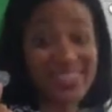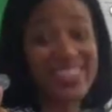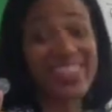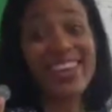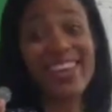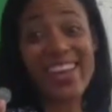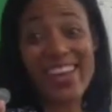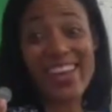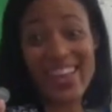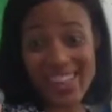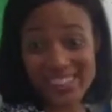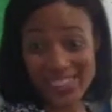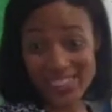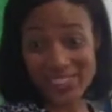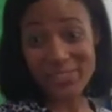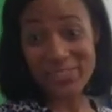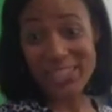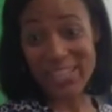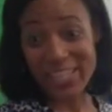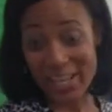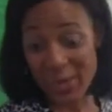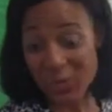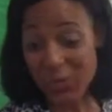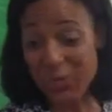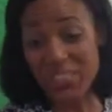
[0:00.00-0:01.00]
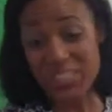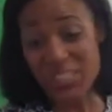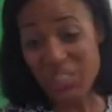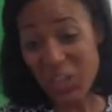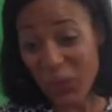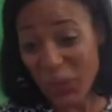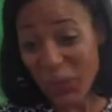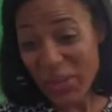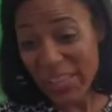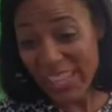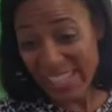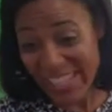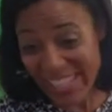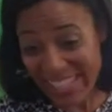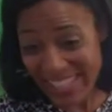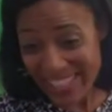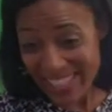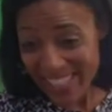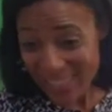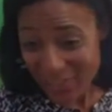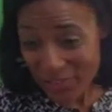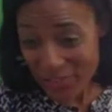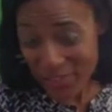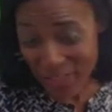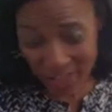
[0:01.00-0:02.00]
Yes, you did. It was so easy.
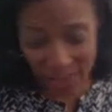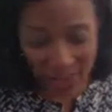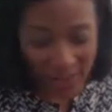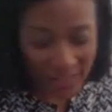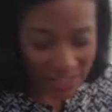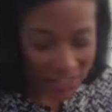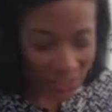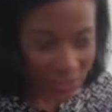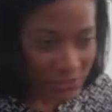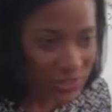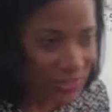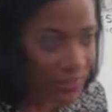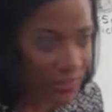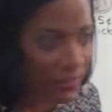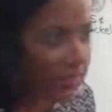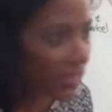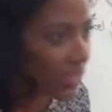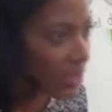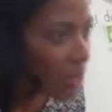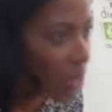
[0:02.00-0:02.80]
You thought you had to do something